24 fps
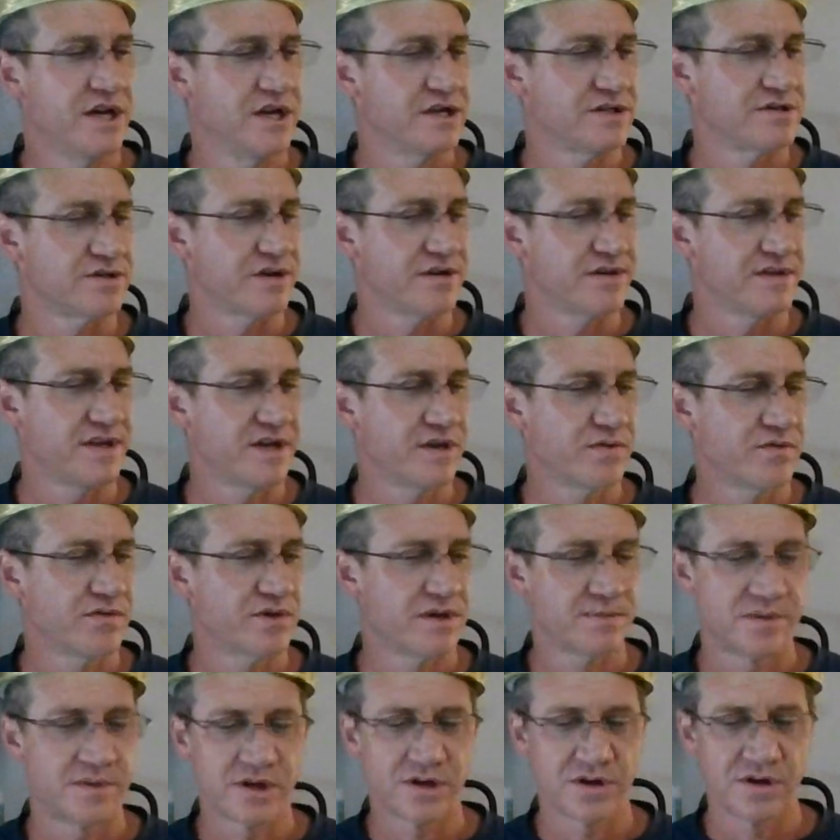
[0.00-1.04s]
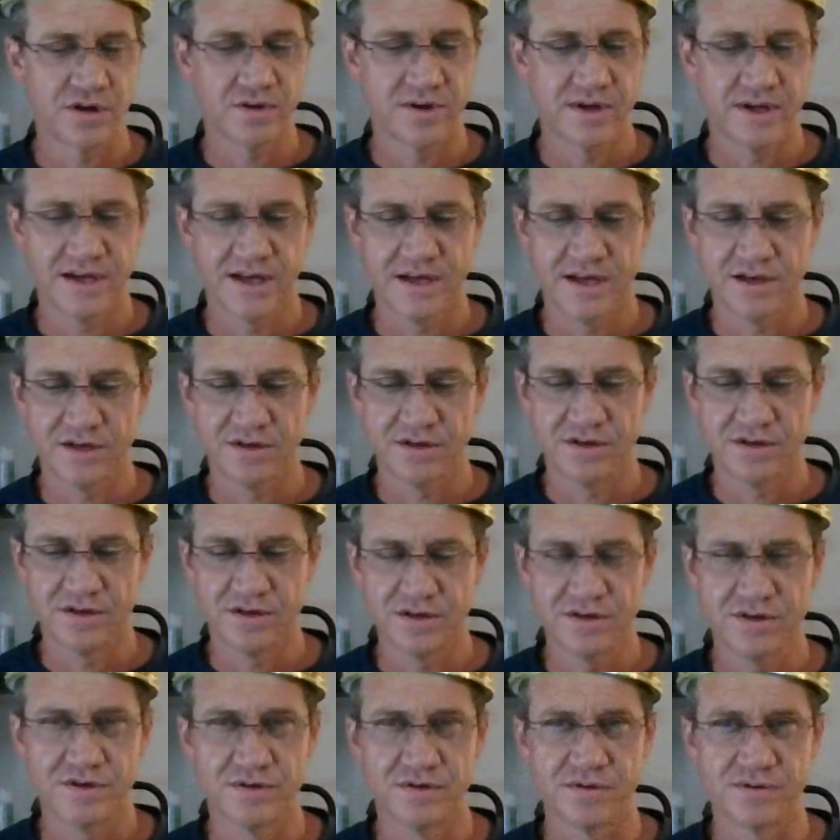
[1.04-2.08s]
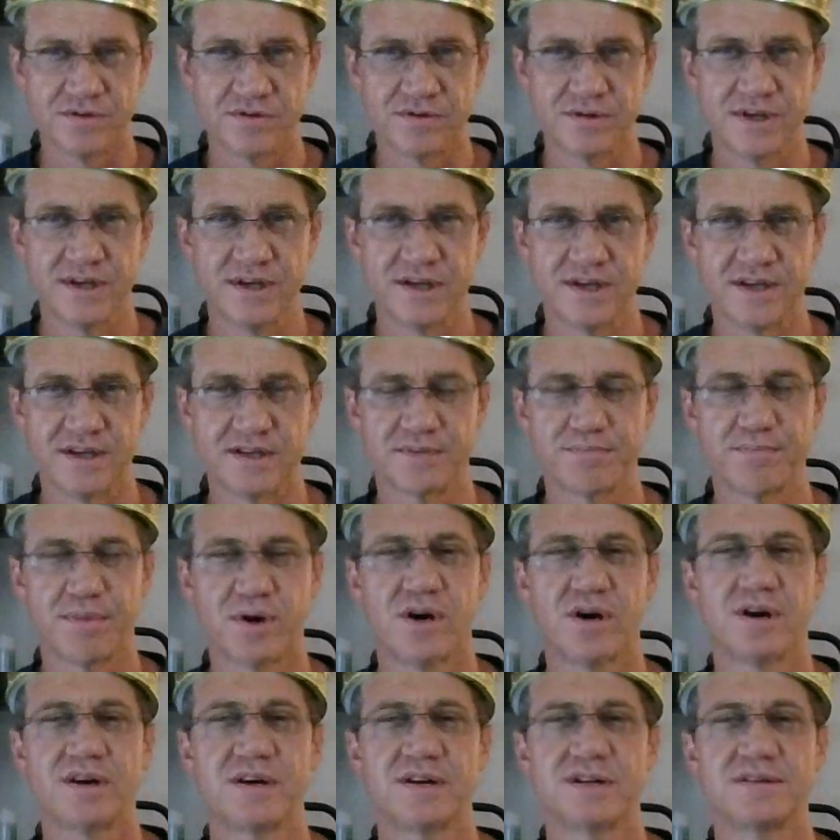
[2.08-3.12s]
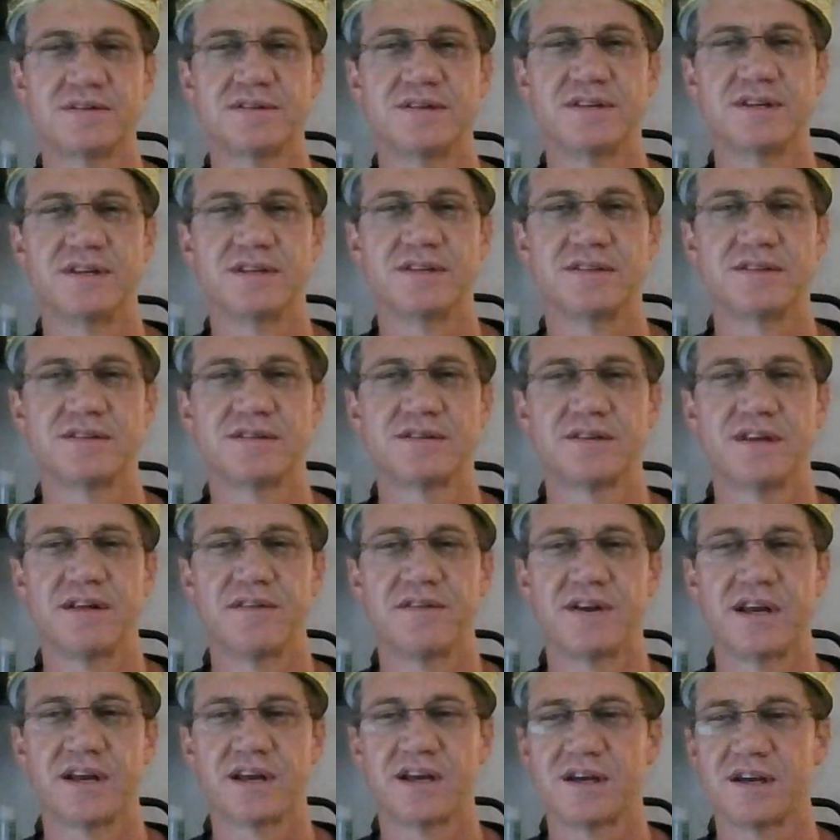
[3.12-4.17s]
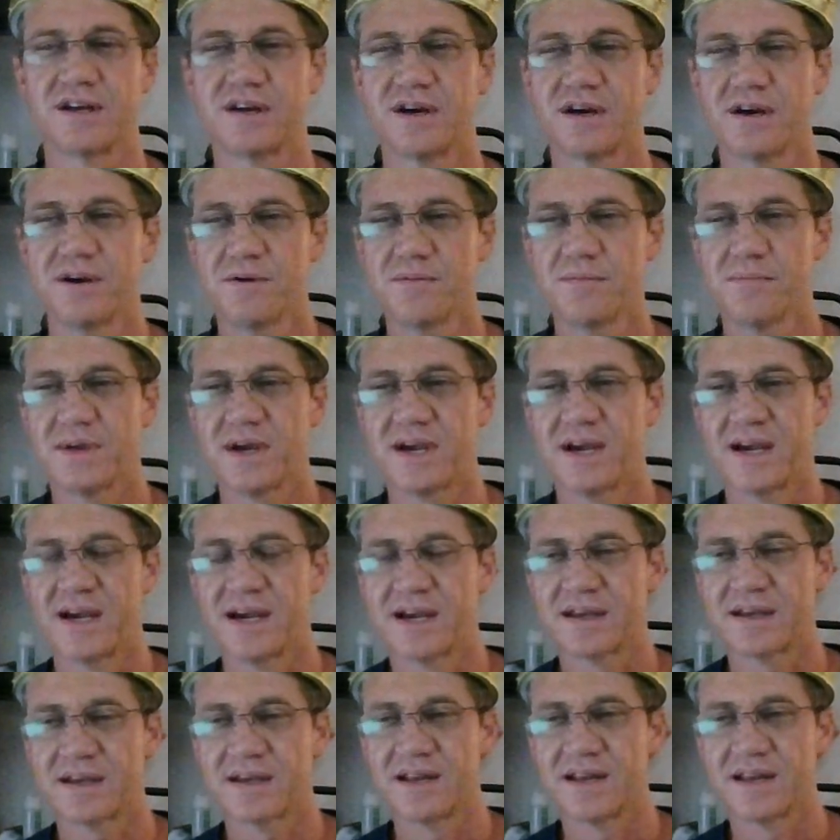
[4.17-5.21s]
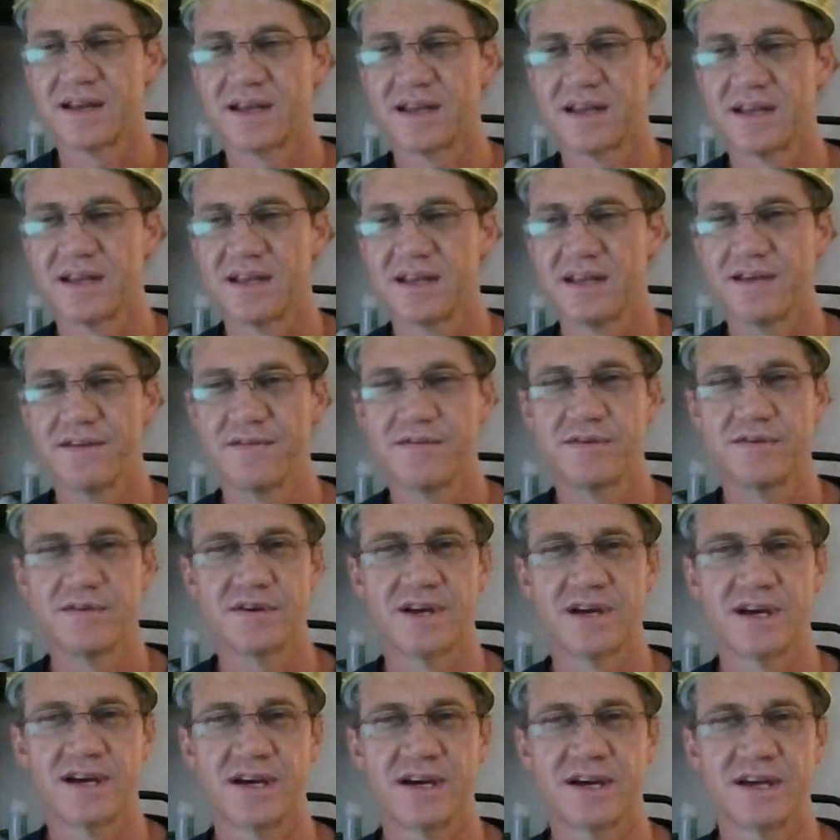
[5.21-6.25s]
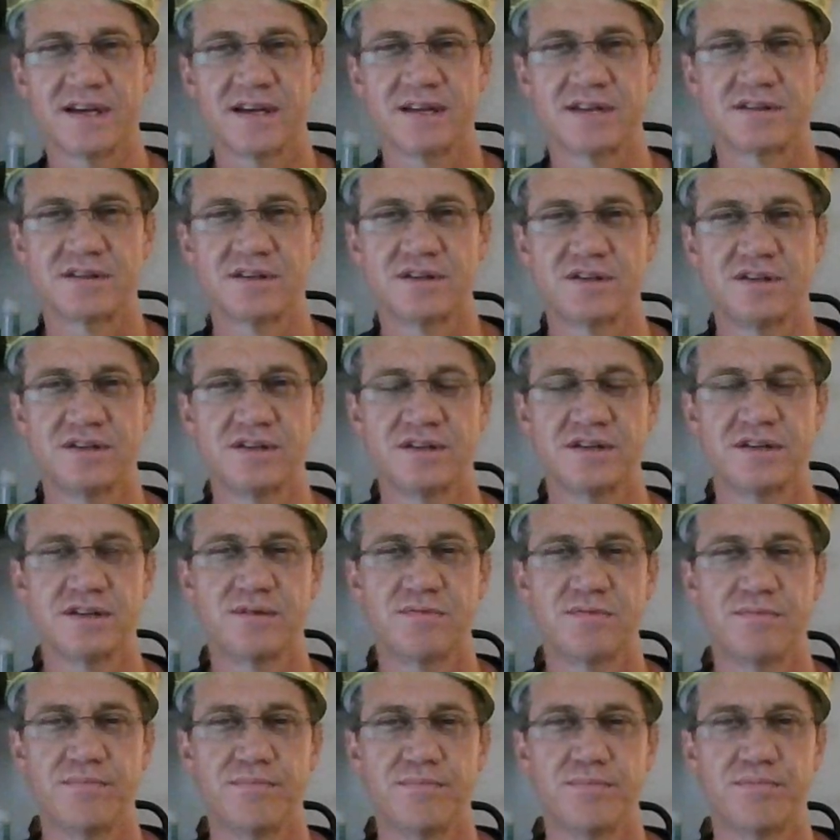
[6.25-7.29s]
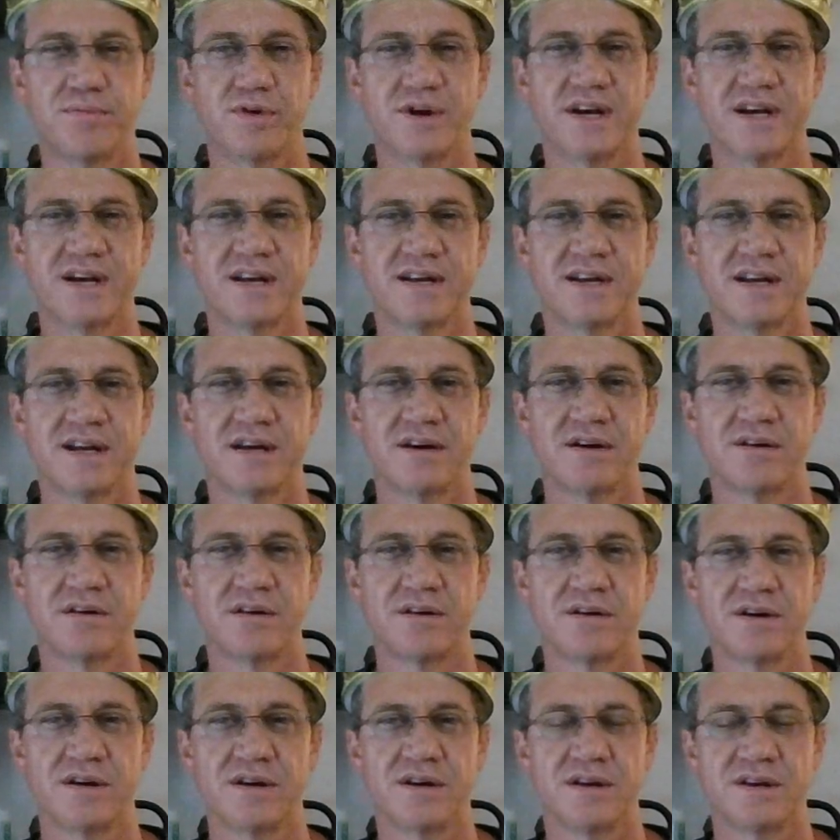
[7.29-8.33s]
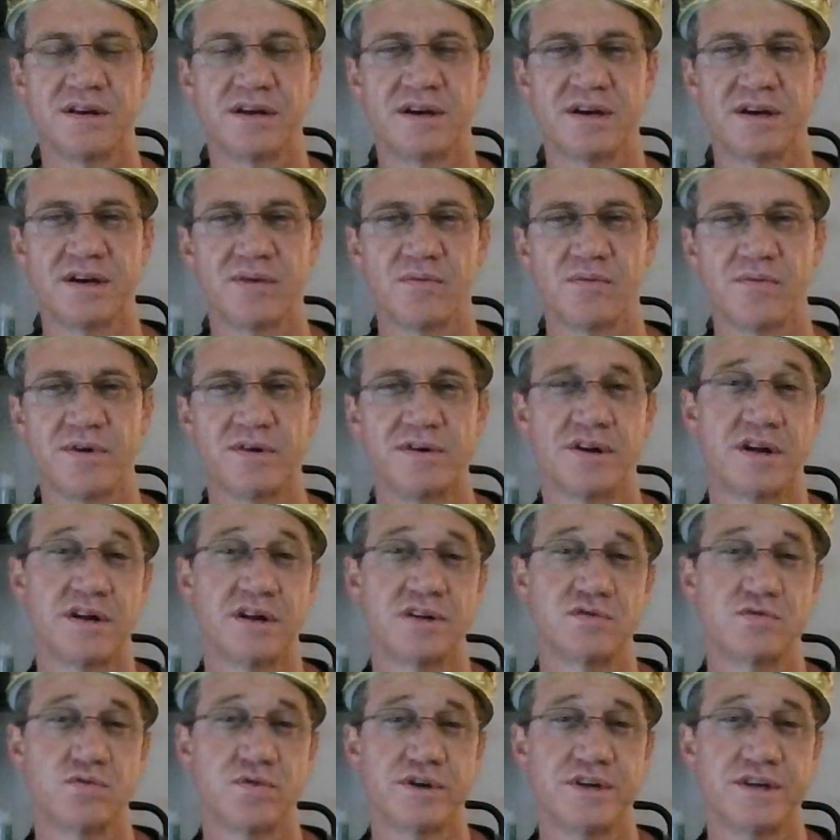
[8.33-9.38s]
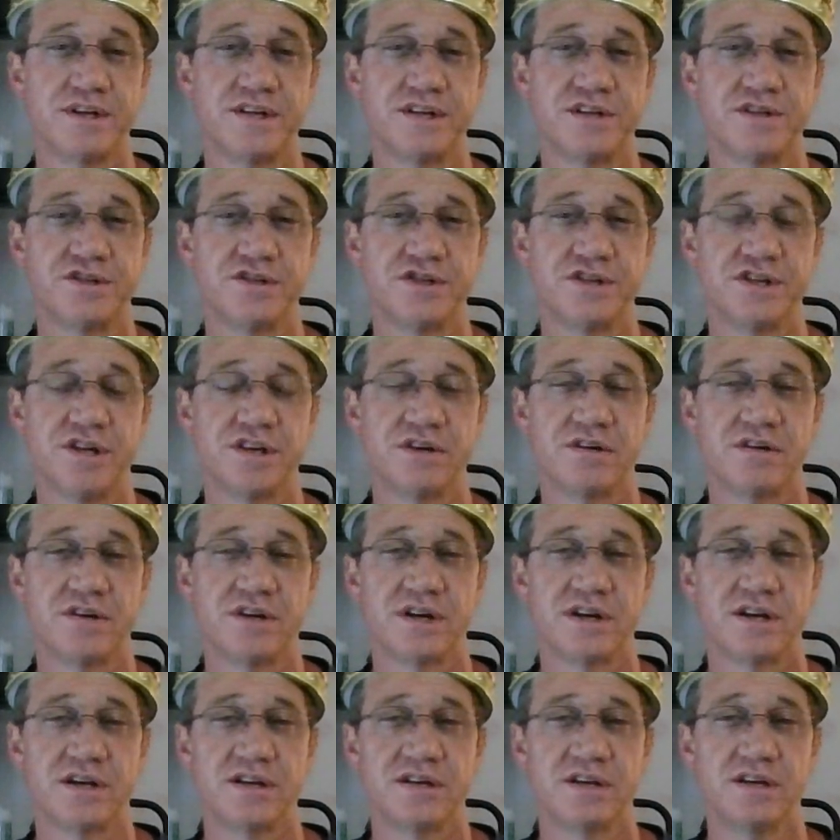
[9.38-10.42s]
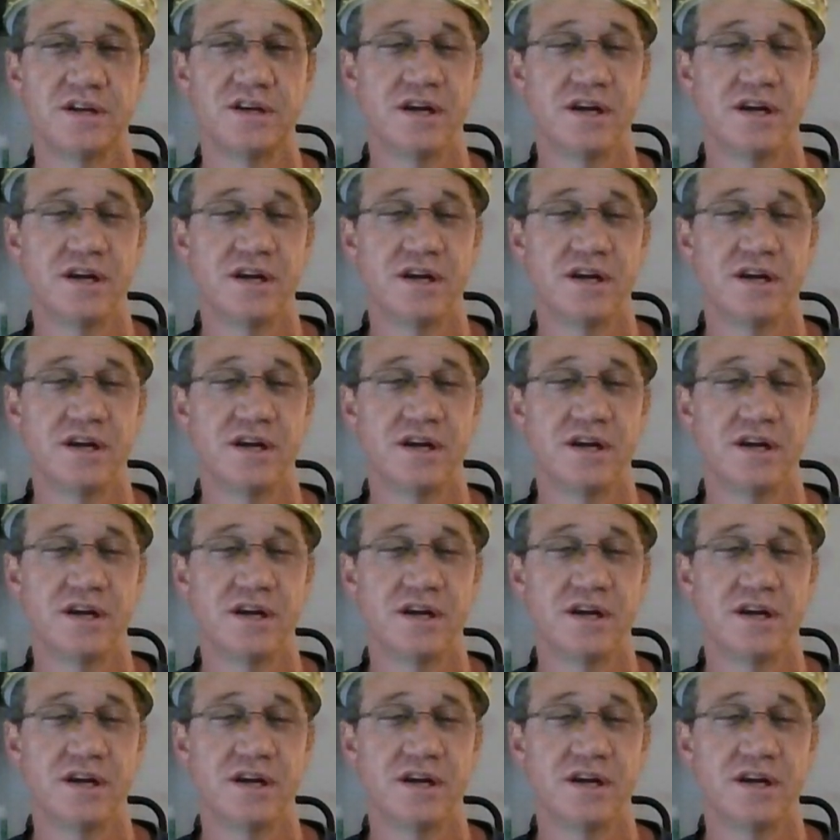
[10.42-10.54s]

So I think what I'm going to go ahead and do is pause this and then I can come back and I can give you guys a good breakdown on uh, whether or not it's one hit shit or not.